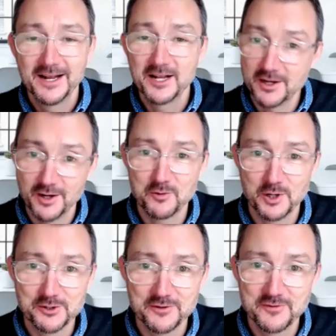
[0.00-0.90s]
I
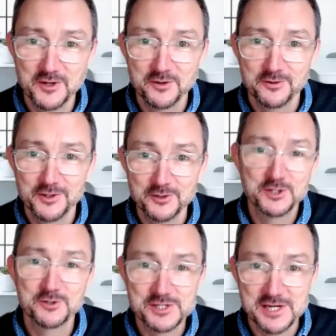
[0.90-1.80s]
wonder if you
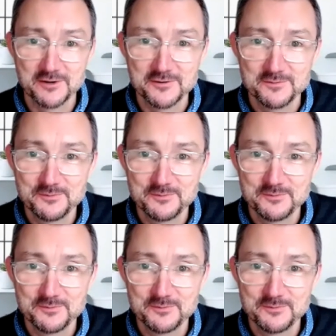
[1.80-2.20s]
do yourself.